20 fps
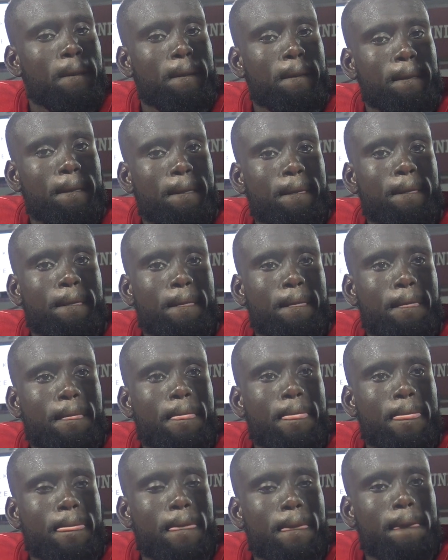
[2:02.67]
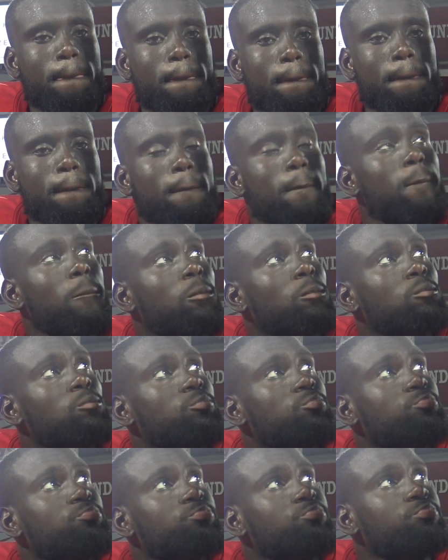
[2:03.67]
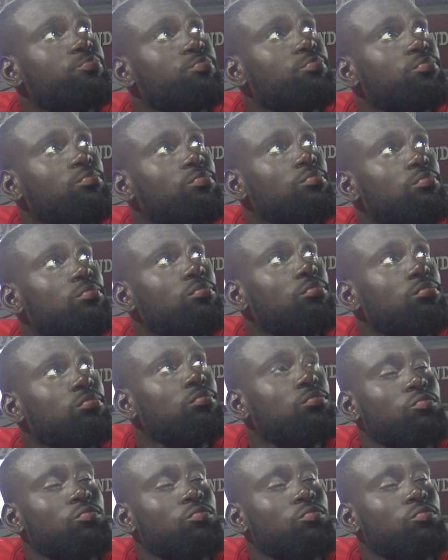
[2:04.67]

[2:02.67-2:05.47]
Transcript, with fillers: on last year few of the, the lesser known guys